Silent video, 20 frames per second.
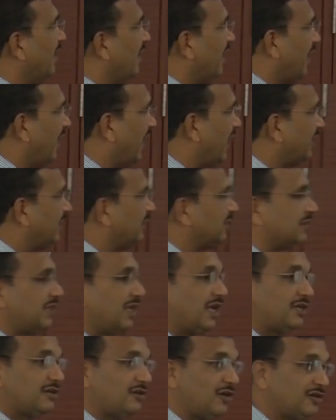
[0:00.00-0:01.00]
And they
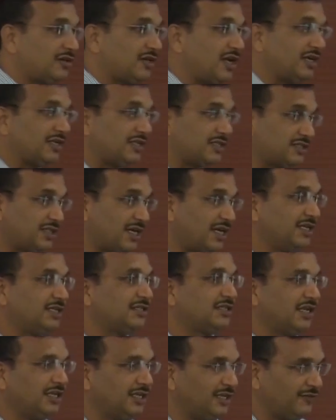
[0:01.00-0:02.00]
are not understanding
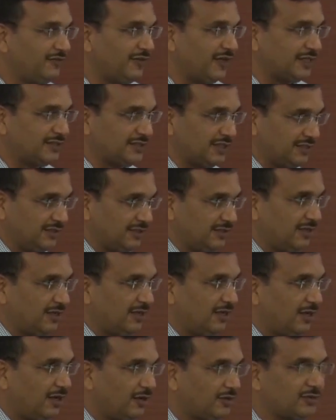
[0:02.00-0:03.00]
the inflation,
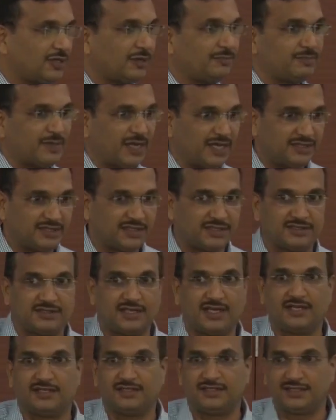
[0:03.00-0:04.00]
how the prices
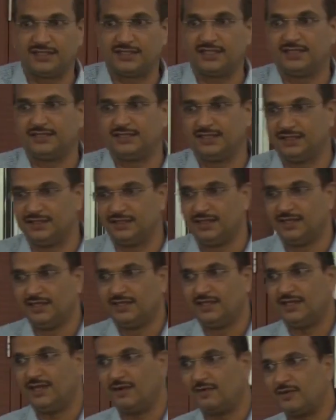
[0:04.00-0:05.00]
are increasing.
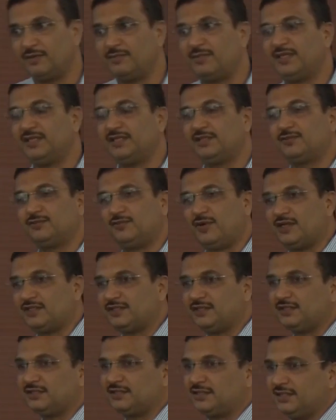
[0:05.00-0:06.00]
Everybody is
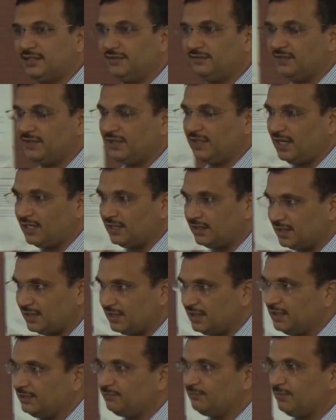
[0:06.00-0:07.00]
watching TV and
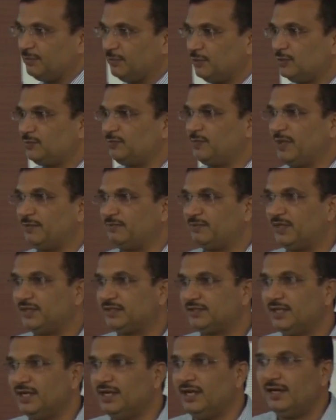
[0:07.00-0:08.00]
reading newspapers,
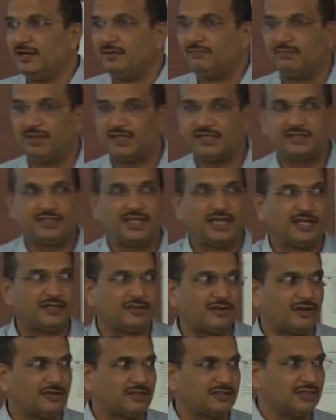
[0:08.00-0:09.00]
but they are
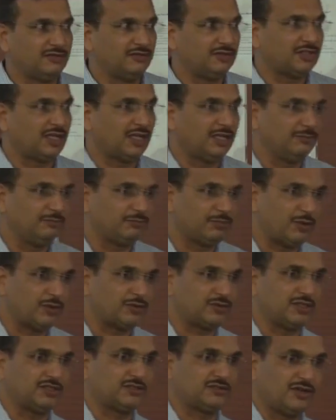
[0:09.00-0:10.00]
not giving the
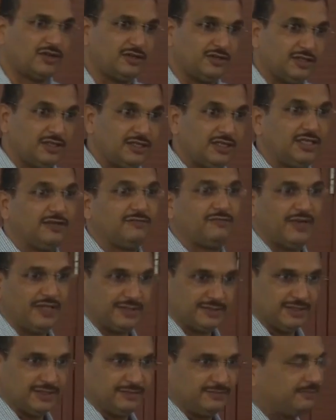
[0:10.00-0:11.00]
importance on
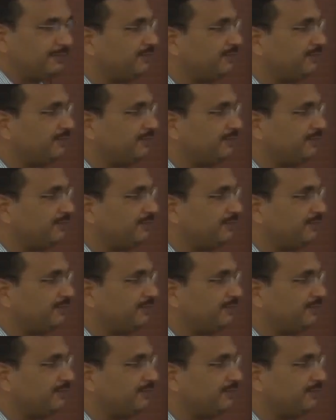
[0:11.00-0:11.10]
inflation.